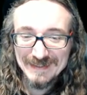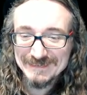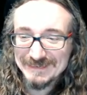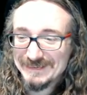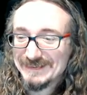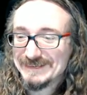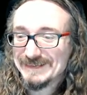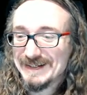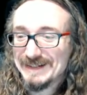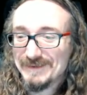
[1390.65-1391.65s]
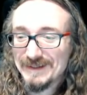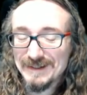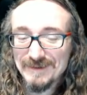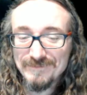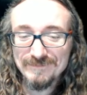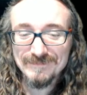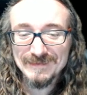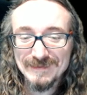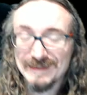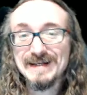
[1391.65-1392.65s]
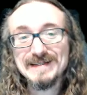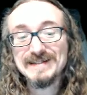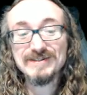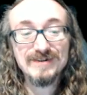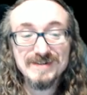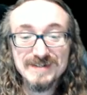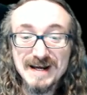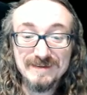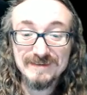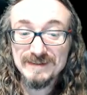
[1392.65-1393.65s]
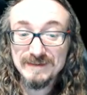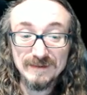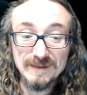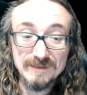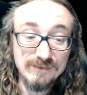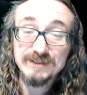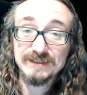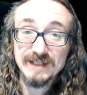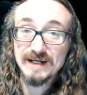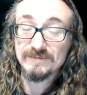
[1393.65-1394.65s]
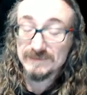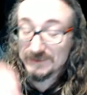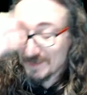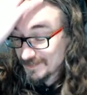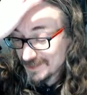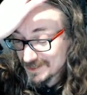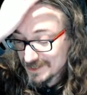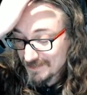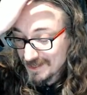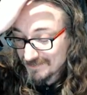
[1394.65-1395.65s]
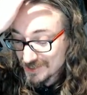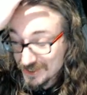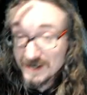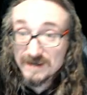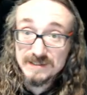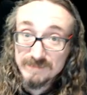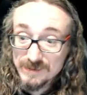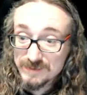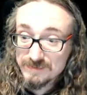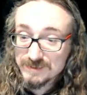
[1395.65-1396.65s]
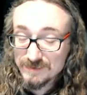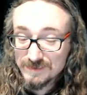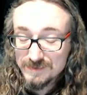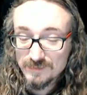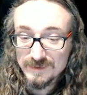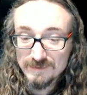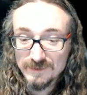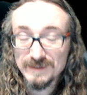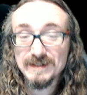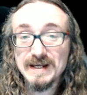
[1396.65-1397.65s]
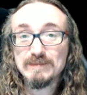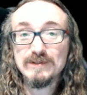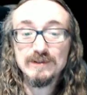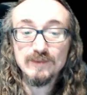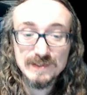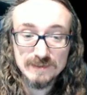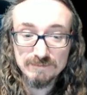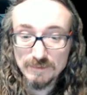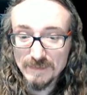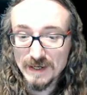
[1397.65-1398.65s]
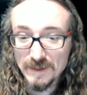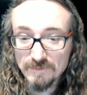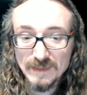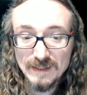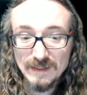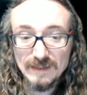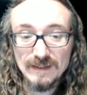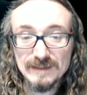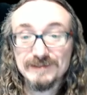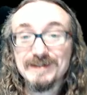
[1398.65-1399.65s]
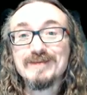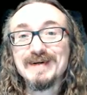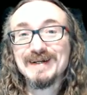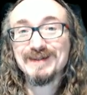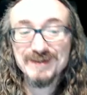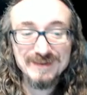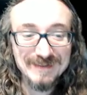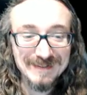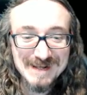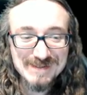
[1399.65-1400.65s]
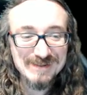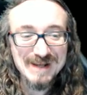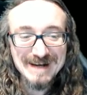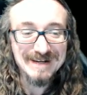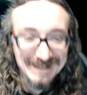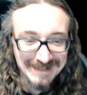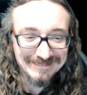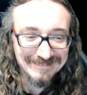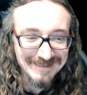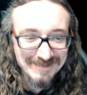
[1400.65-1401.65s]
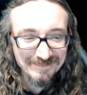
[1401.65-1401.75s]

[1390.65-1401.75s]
So you could say as it turns out, the uh, Boy Scout family ends up having to share some of those resources with, with the neighbor who wasn't prepared. And so everybody learned a lesson that day, right?